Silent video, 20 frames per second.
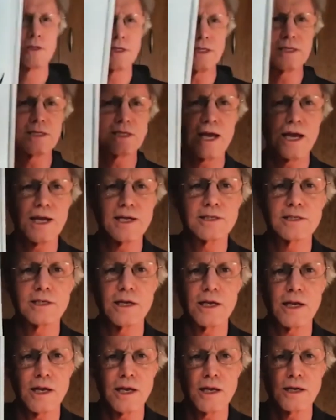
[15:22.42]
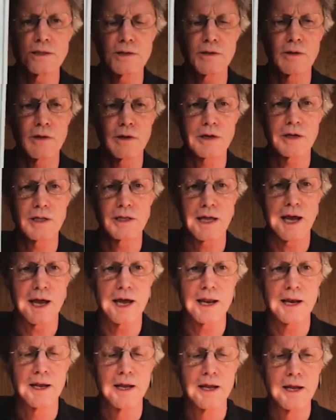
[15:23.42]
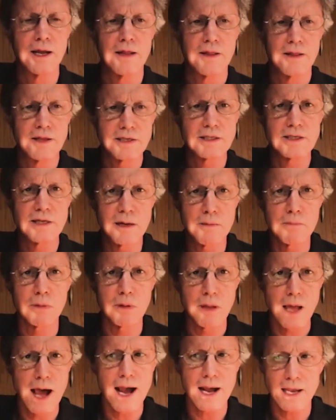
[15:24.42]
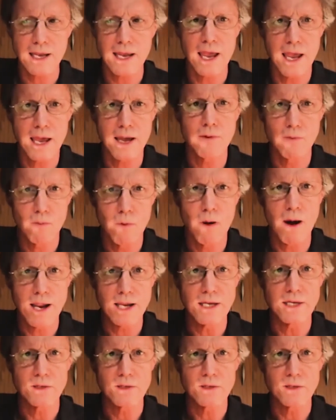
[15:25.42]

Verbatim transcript: here's intensity. So look at that. This is in a black and